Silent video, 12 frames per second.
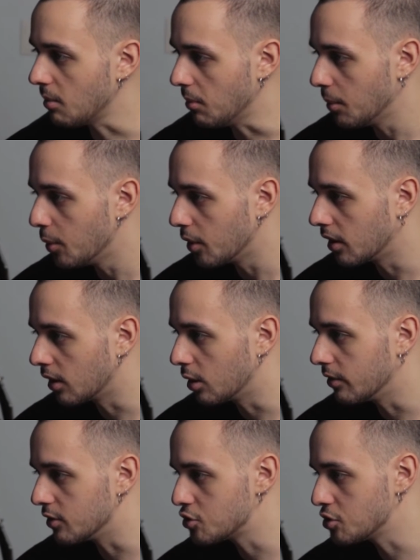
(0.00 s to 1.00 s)
Maybe we can go
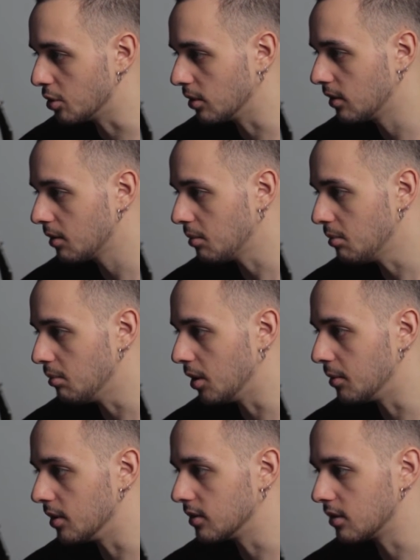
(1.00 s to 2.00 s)
even shorter.
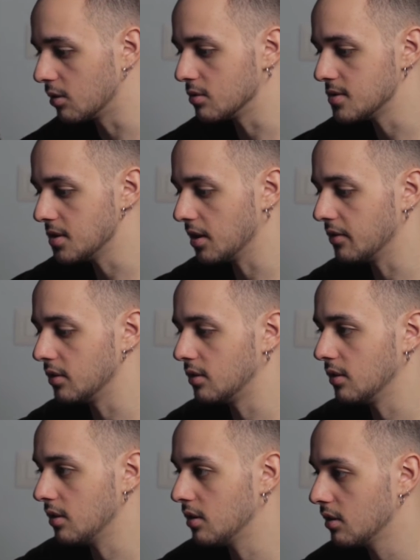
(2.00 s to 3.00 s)
Maybe let's go
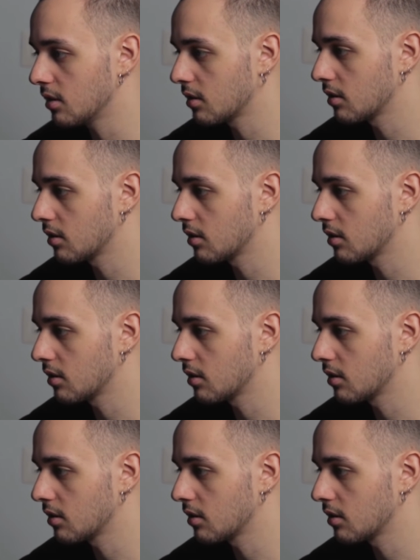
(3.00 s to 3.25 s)
70 here.